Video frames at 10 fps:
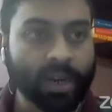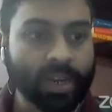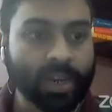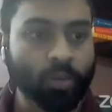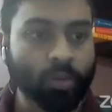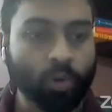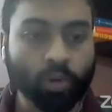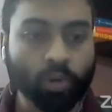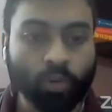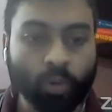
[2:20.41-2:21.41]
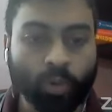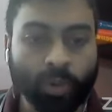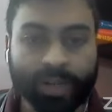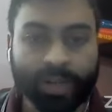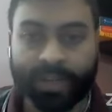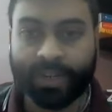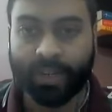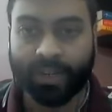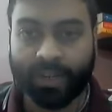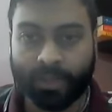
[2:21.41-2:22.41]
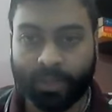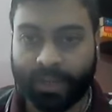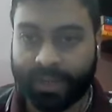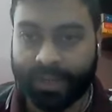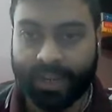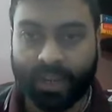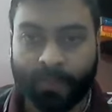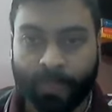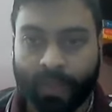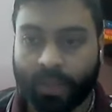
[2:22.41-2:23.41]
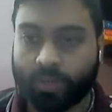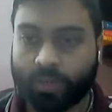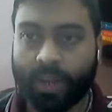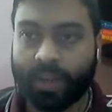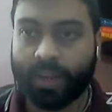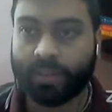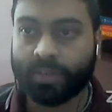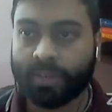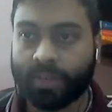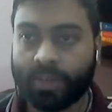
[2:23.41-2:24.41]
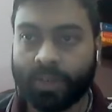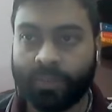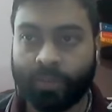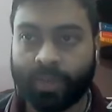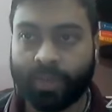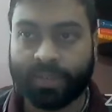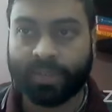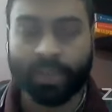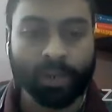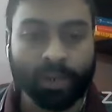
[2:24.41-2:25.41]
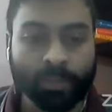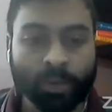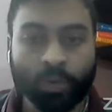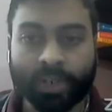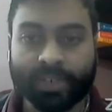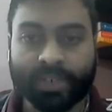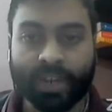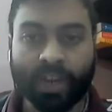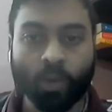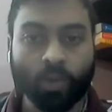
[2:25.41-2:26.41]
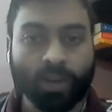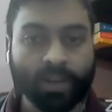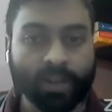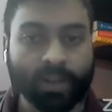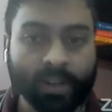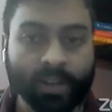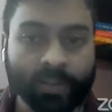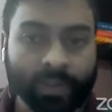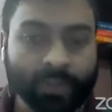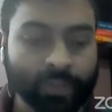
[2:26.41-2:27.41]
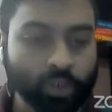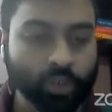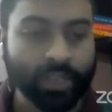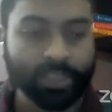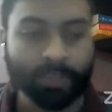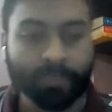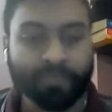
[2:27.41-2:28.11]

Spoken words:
I'll go through it in a little bit detail so that everyone is able to understand how to conduct and convene virtual AGM.